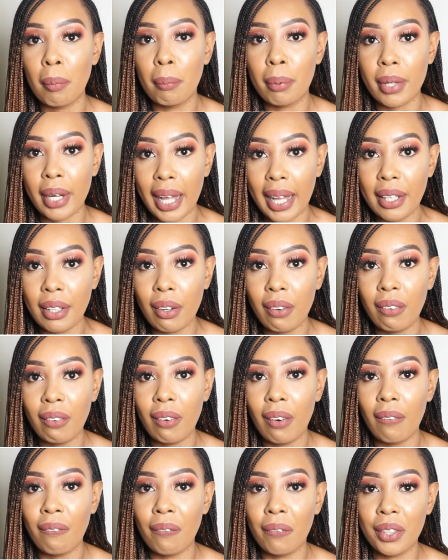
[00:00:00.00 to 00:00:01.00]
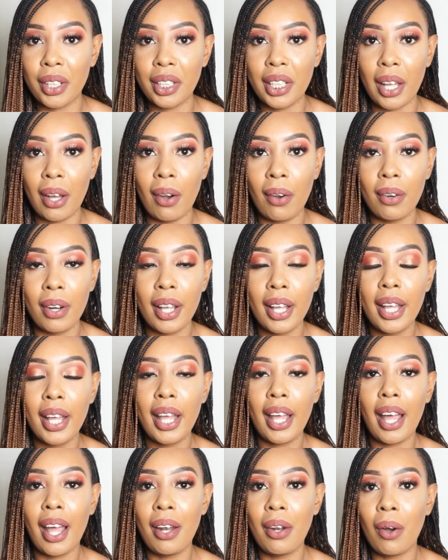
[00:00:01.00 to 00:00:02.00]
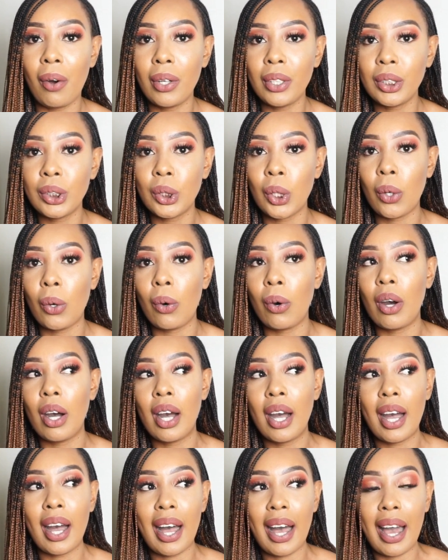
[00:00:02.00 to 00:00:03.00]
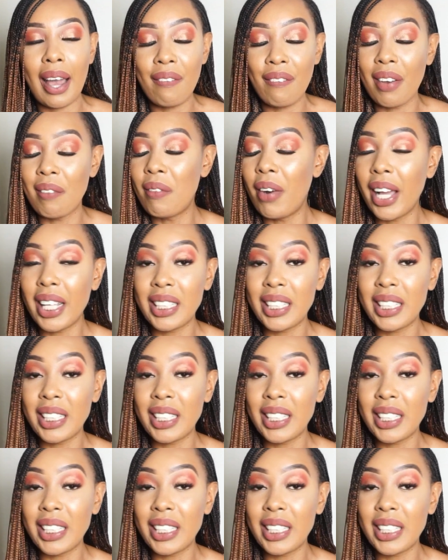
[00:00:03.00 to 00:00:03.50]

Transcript: brand of glutathione, and also if you're more